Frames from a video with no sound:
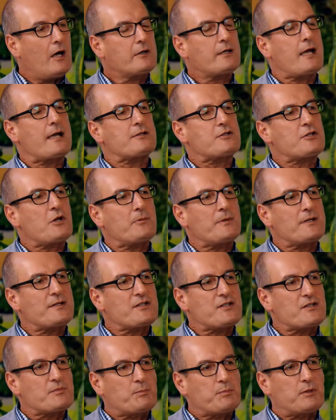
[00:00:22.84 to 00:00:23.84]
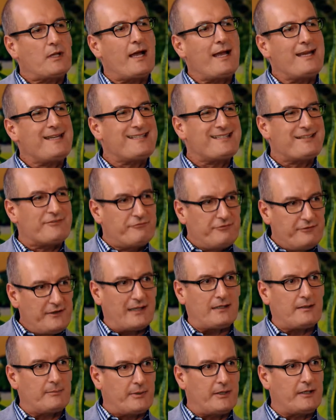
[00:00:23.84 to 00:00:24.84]
OK, so explain
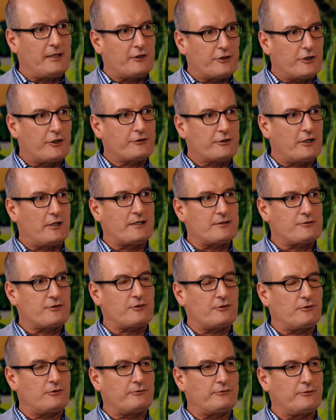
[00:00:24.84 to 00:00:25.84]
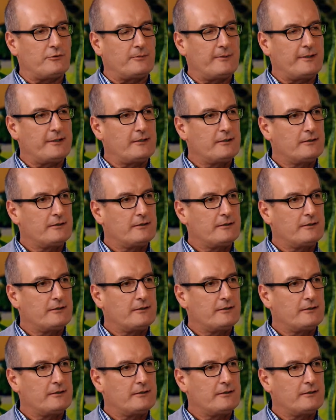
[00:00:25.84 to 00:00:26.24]
developing an online store for me.